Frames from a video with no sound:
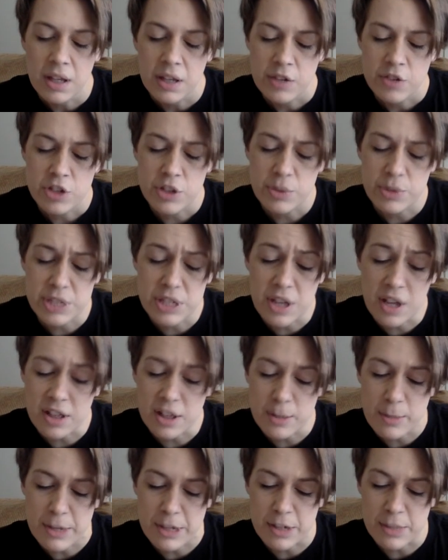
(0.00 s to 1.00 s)
She was not the
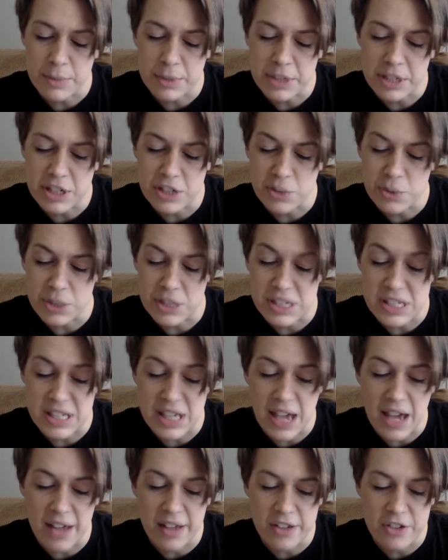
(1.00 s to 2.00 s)
better pleased with his
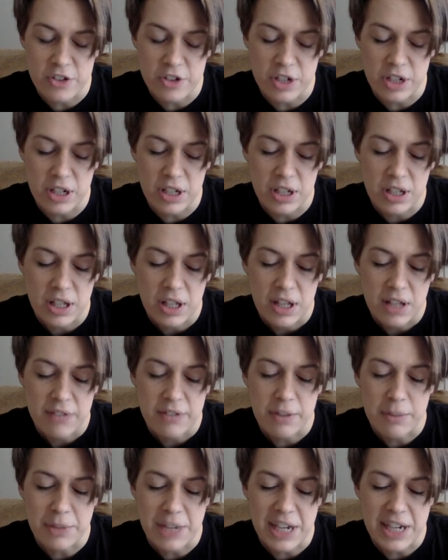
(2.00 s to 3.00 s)
gallantry,
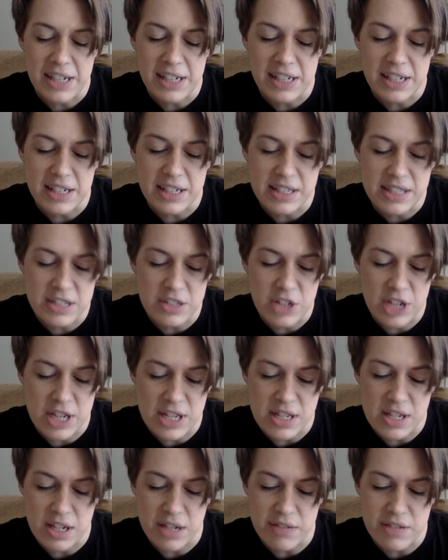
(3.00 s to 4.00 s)
from the idea it
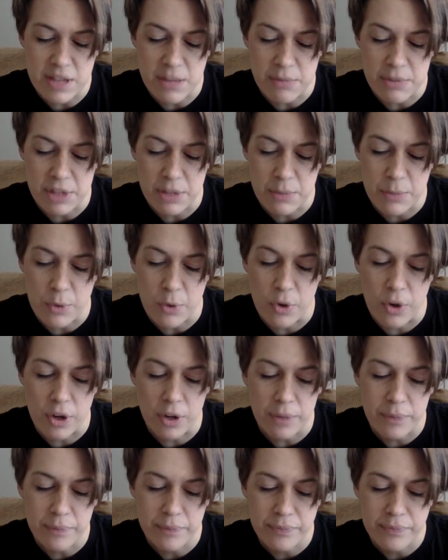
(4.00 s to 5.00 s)
suggested of something more.
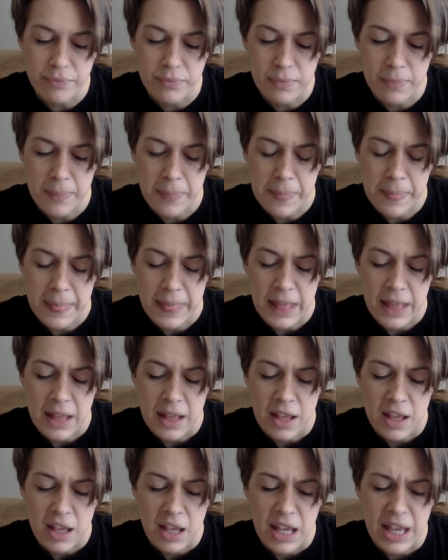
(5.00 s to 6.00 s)

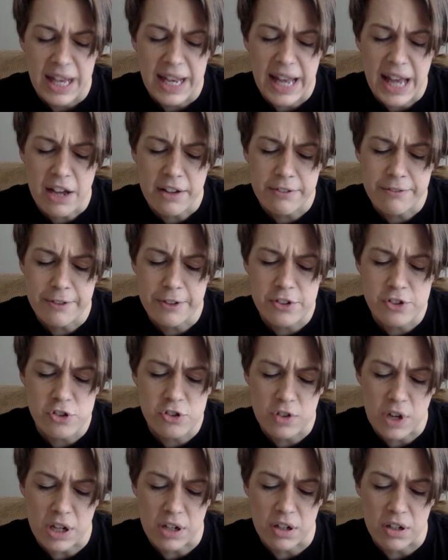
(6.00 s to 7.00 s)
It now first
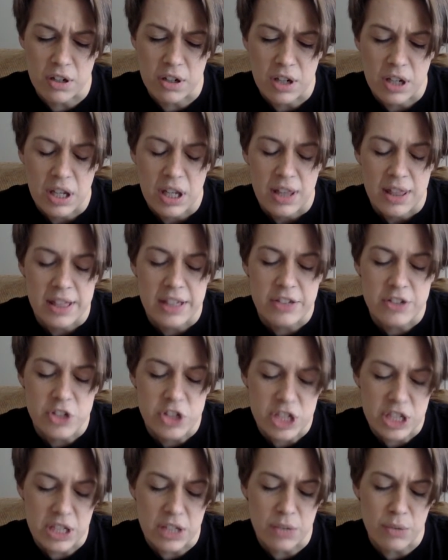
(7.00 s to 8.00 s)
struck her that
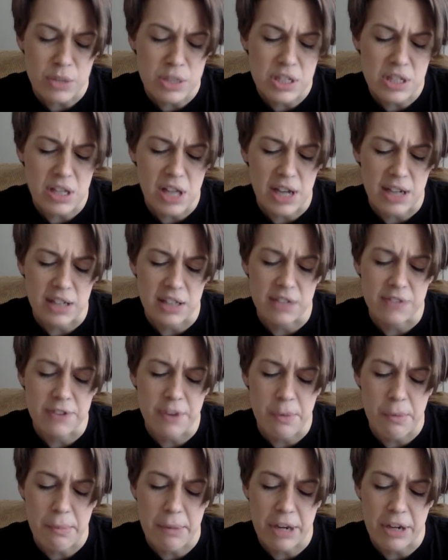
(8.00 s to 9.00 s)
she was selected
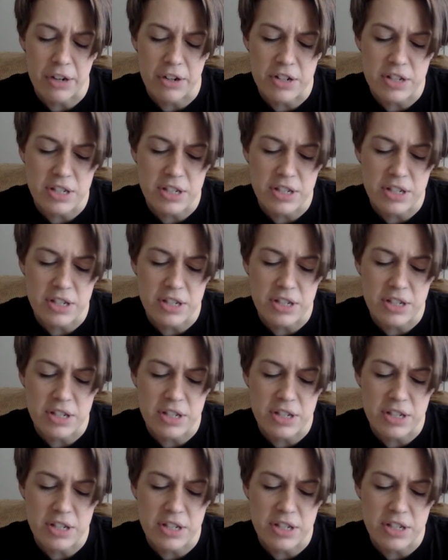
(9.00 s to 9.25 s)
from among her